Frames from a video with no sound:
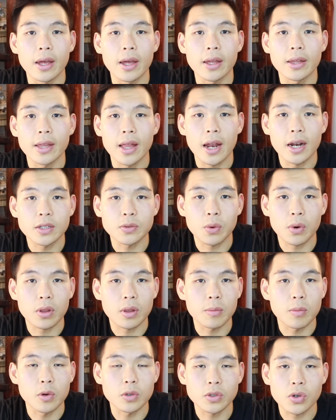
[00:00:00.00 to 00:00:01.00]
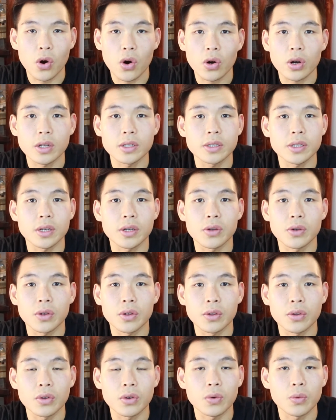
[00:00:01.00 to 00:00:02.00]
And that is one of the most hardest things you
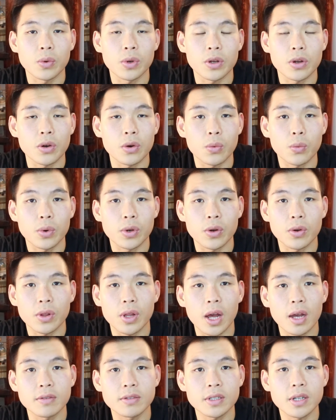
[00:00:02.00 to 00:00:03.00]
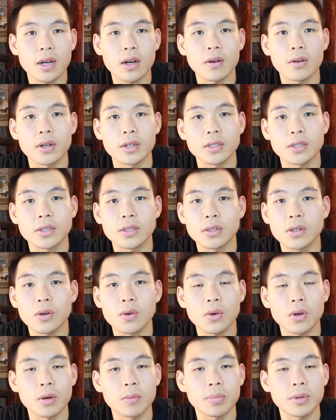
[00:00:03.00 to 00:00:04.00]
can do when your lifestyle is
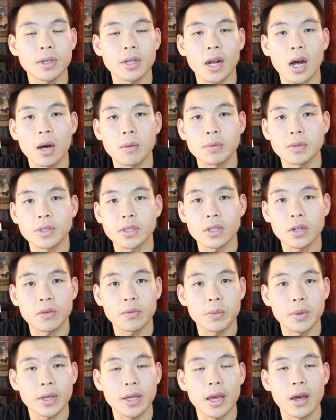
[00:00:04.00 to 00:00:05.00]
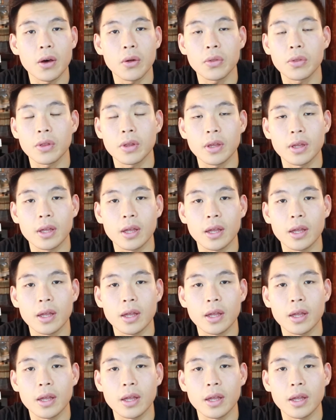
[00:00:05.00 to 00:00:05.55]
so complete opposite of being healthy.